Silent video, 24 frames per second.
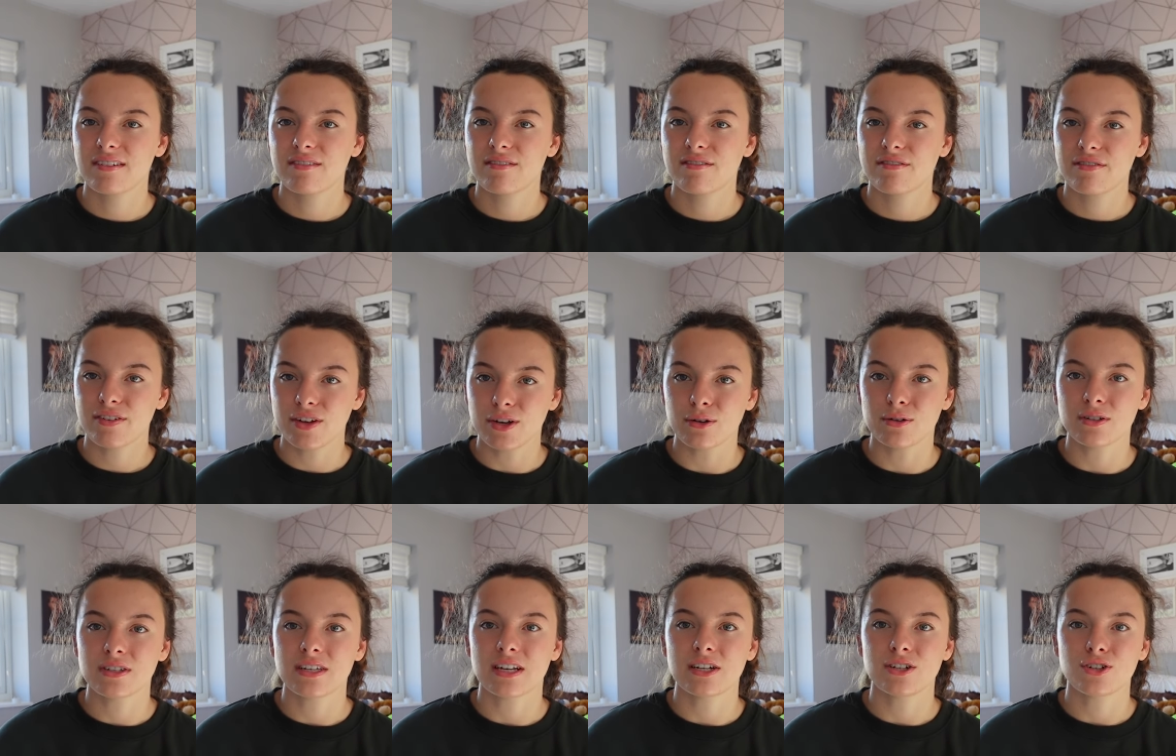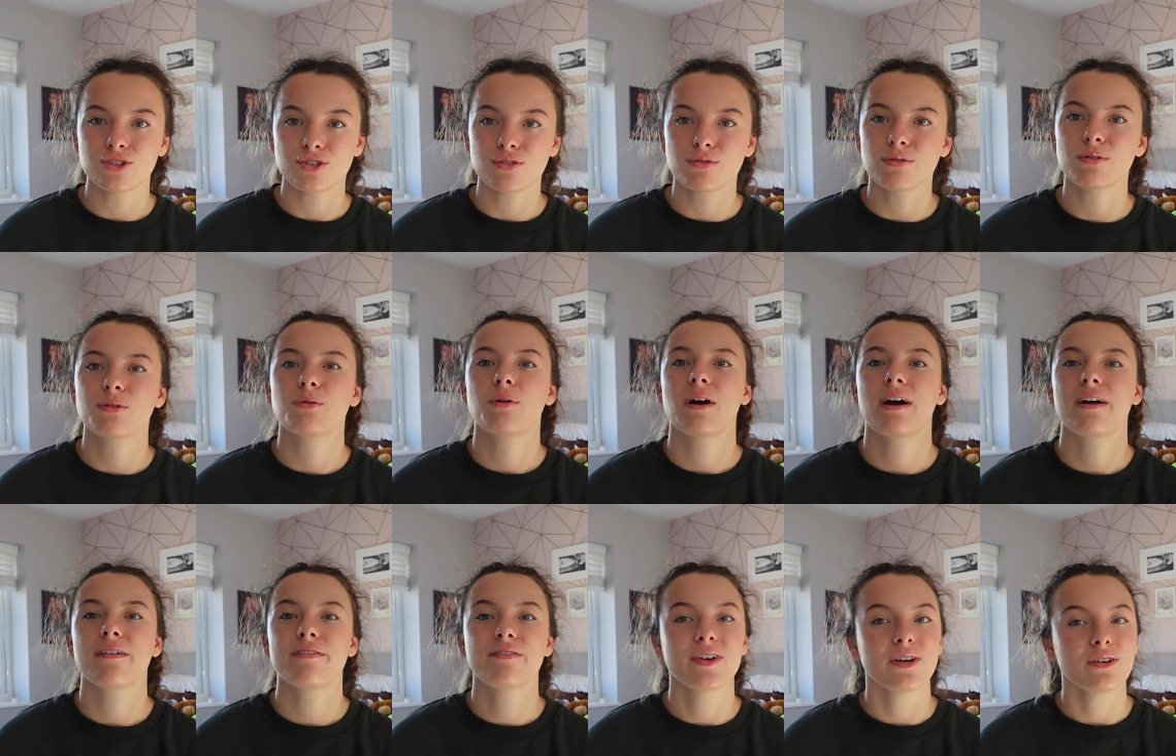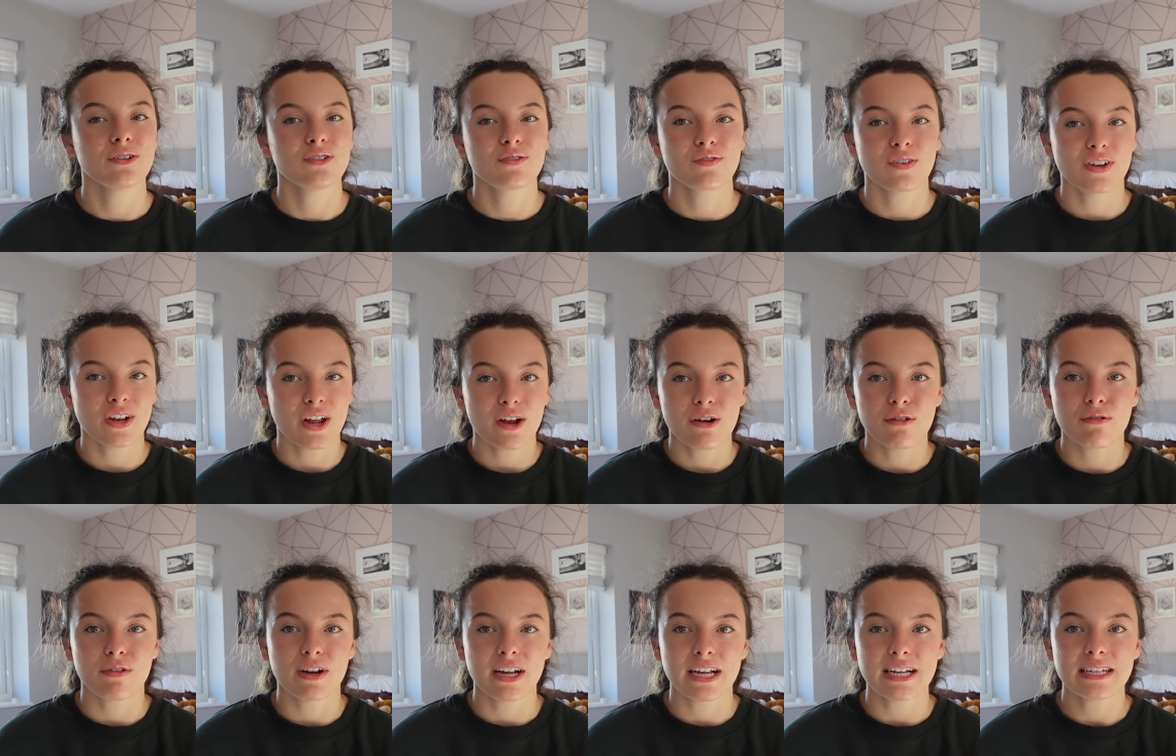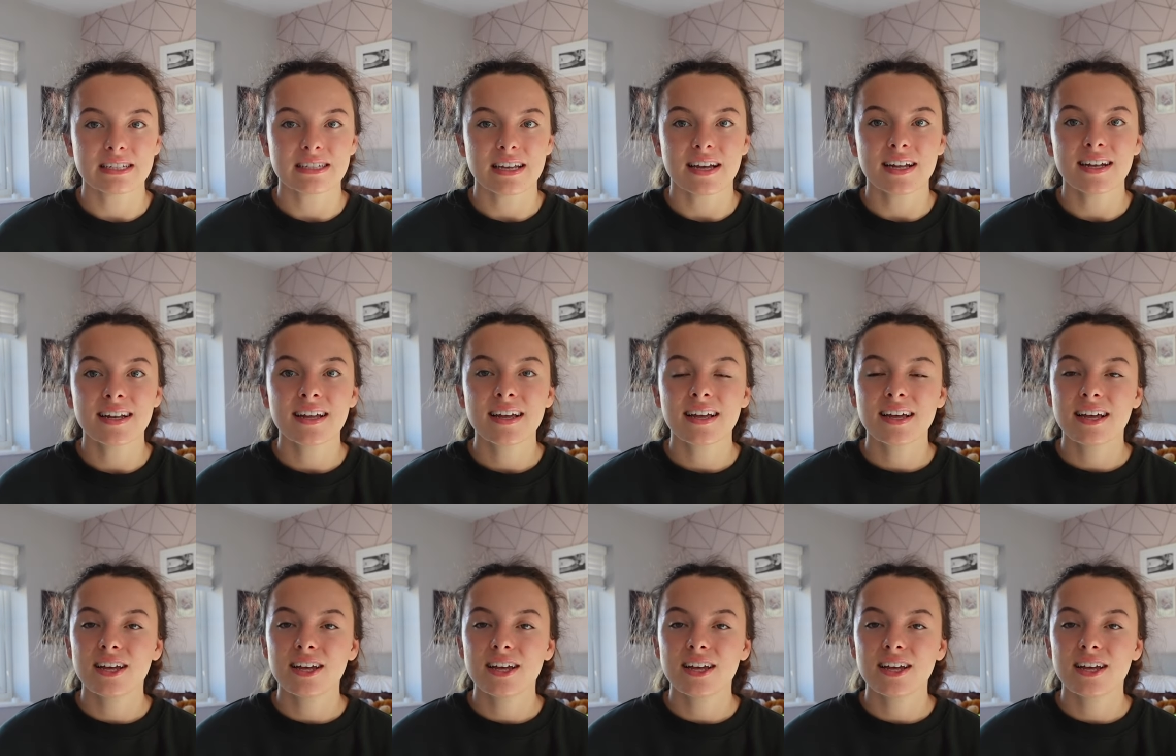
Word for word: foods and doesn't require foods for no reason.